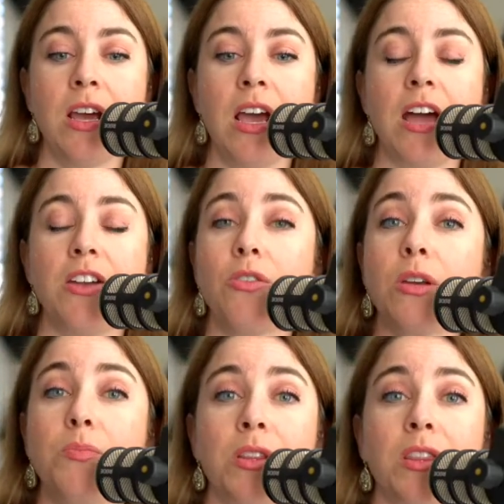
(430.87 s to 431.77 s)
and you could
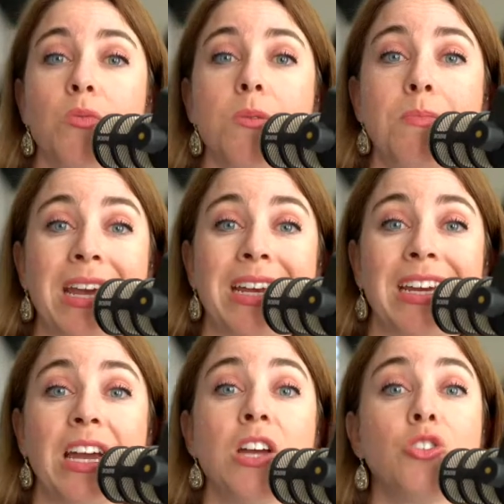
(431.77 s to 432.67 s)
put the
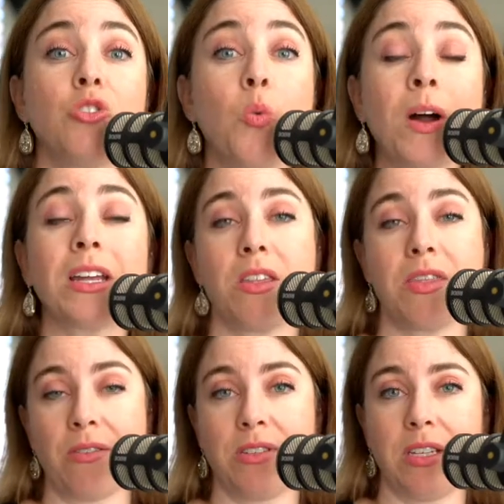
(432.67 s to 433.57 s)
remaining
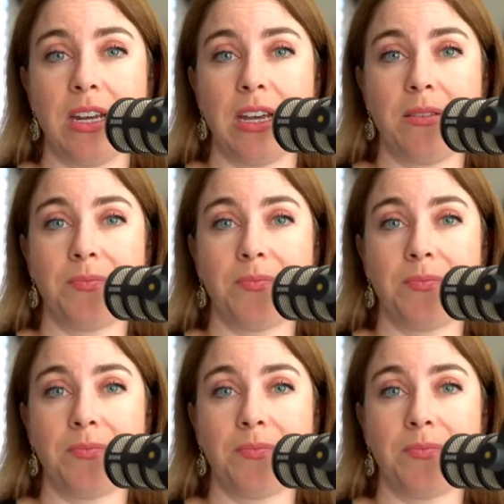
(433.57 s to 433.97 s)
$20,000 in.